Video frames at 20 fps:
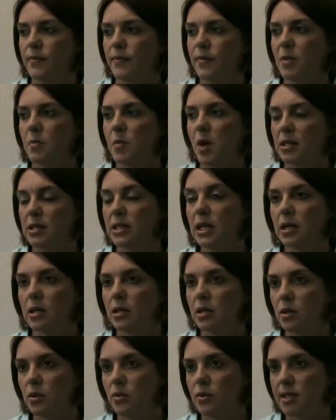The Montana
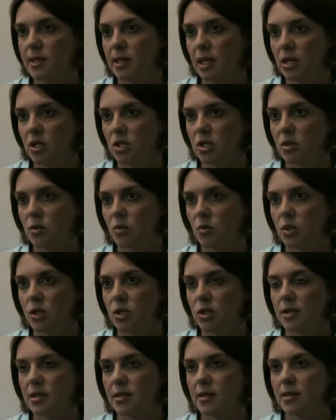News Station,
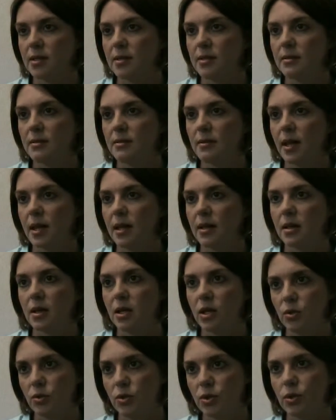which is like the
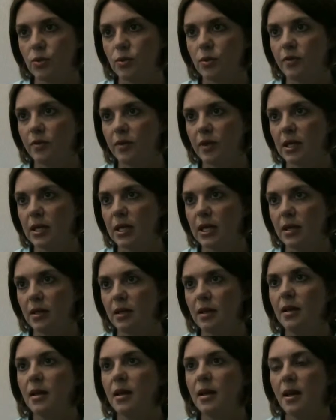Q2 affiliate,
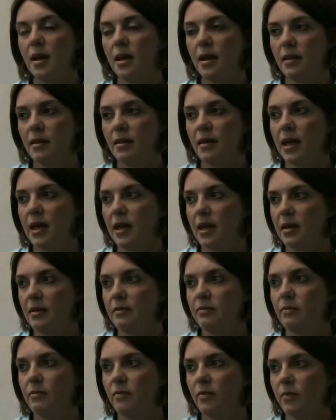they
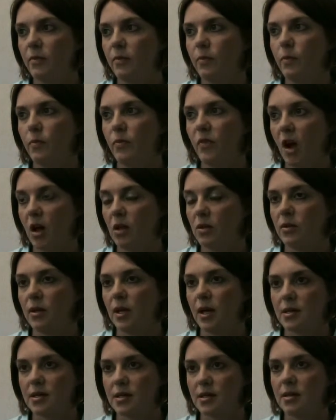followed
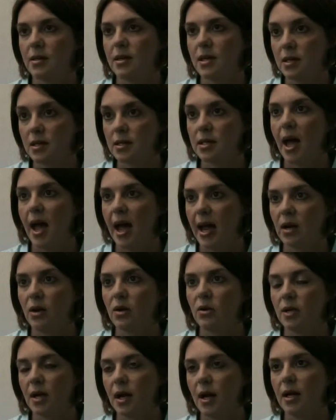us the
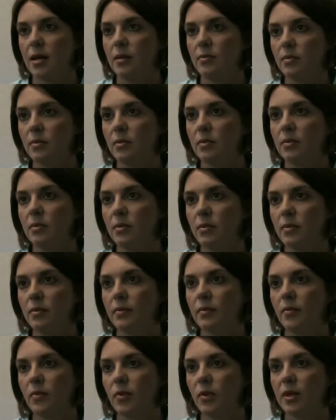entire time,
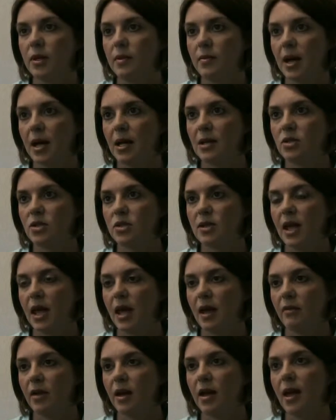pretty much. They
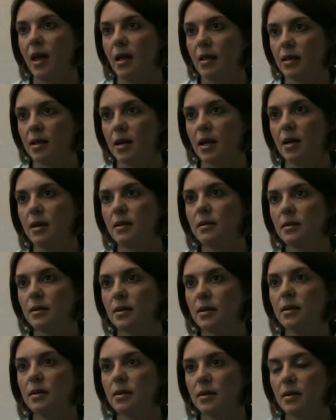have a Helena
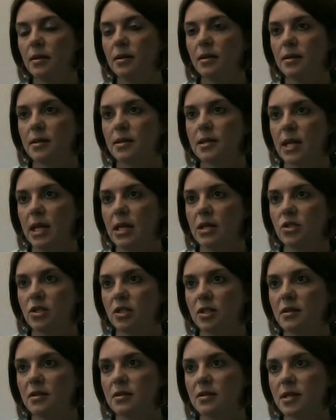
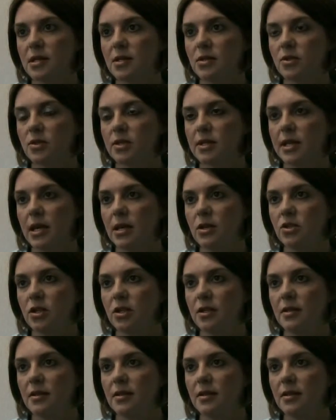station, sister station.